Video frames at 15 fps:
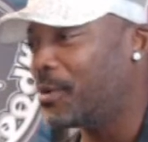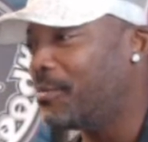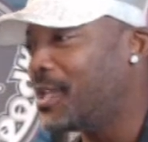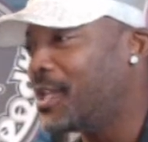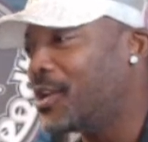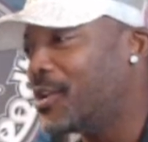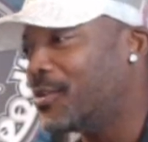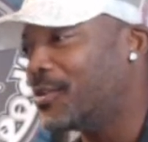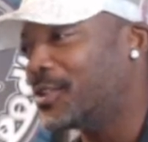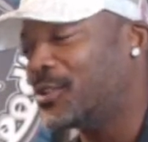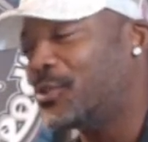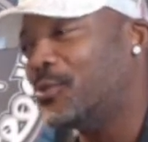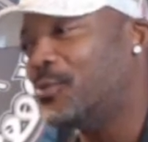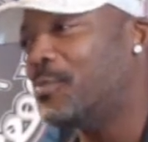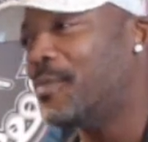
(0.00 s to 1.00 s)
be going
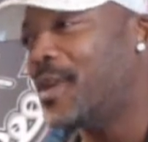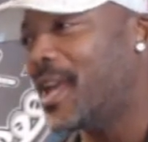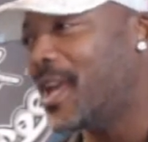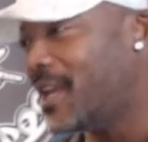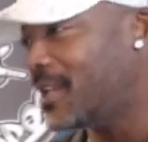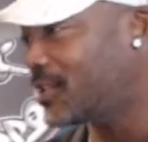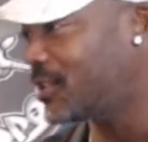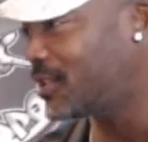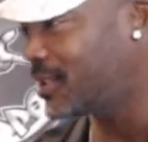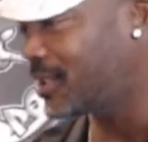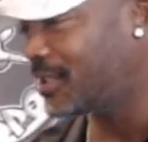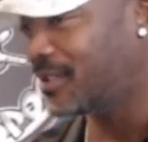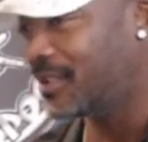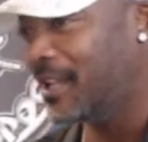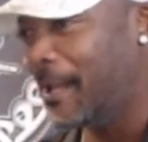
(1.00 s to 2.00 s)
through mad
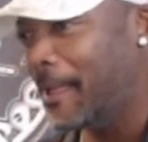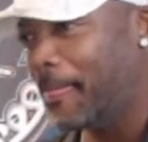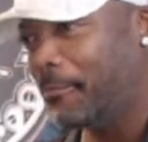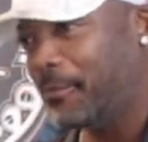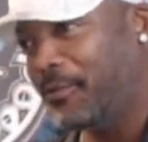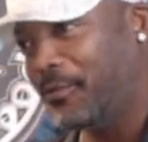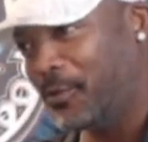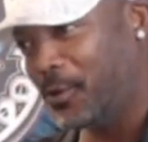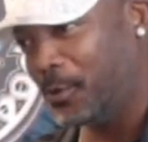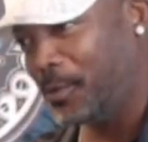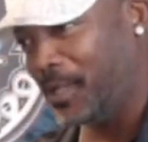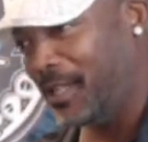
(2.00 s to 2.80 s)
shit before we